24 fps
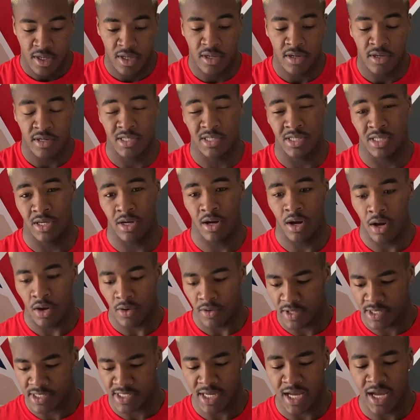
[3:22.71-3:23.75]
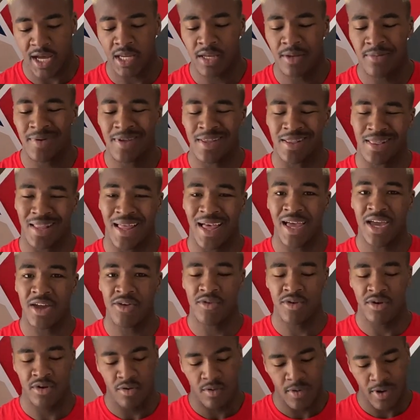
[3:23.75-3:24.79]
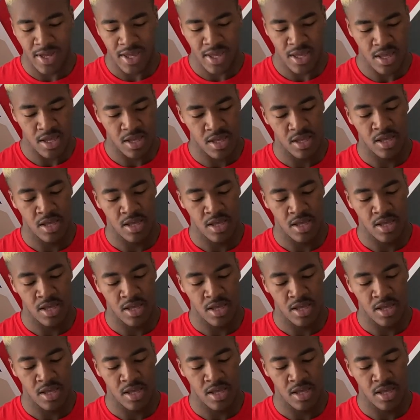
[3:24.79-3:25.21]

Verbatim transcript: because they are a tiny bit lighter in a way.